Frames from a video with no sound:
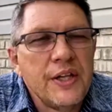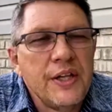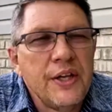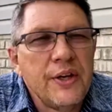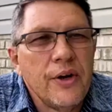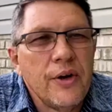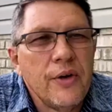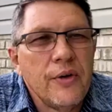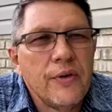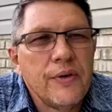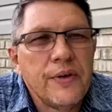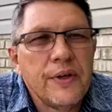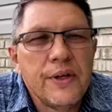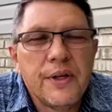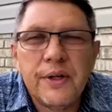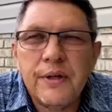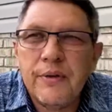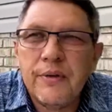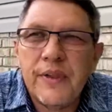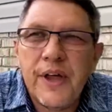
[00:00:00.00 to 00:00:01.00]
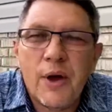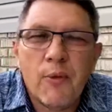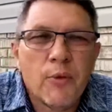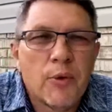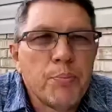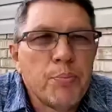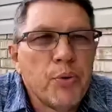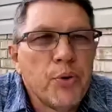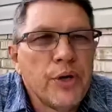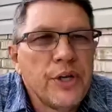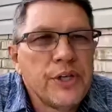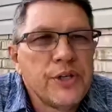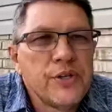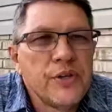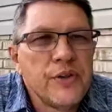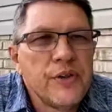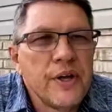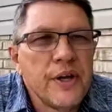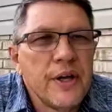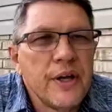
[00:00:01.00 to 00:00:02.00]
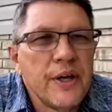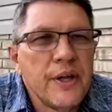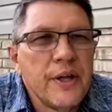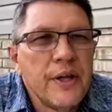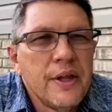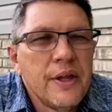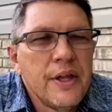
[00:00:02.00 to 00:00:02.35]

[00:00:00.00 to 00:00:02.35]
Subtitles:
you know, that were put into the